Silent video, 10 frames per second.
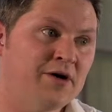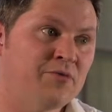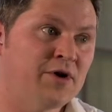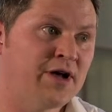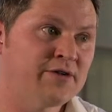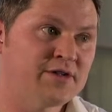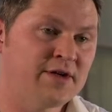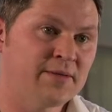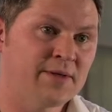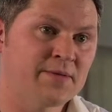we're now
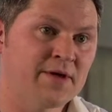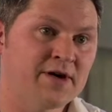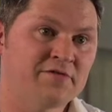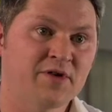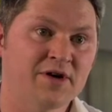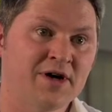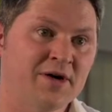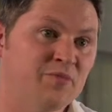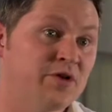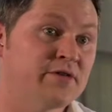seeing that they
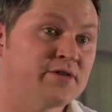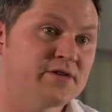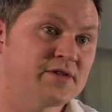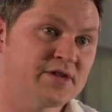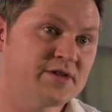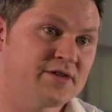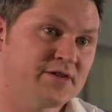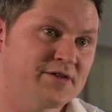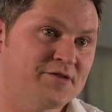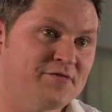have brothers or
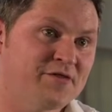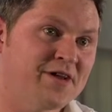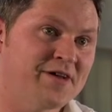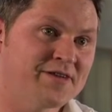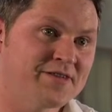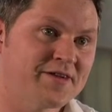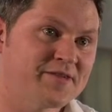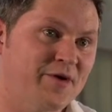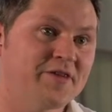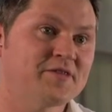sisters who've realised that it's
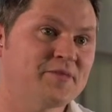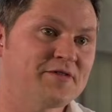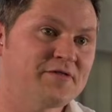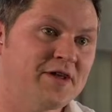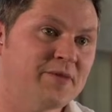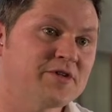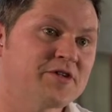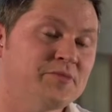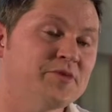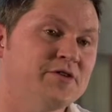possible for them to
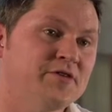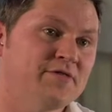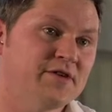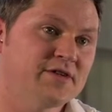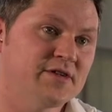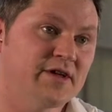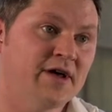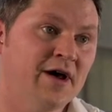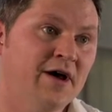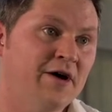come to university,
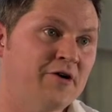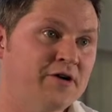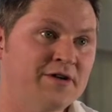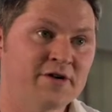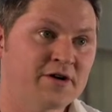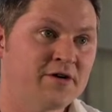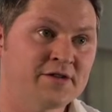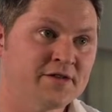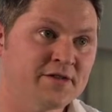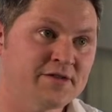or even
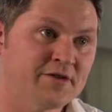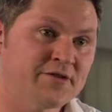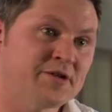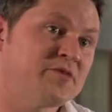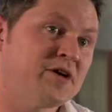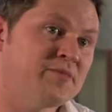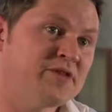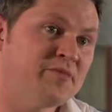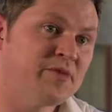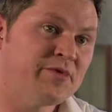cousins, or sometimes
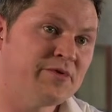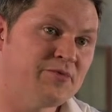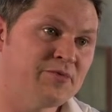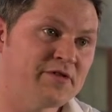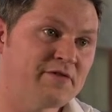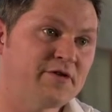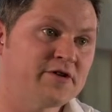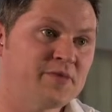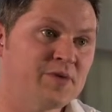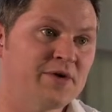they might be one of the
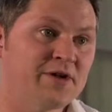first people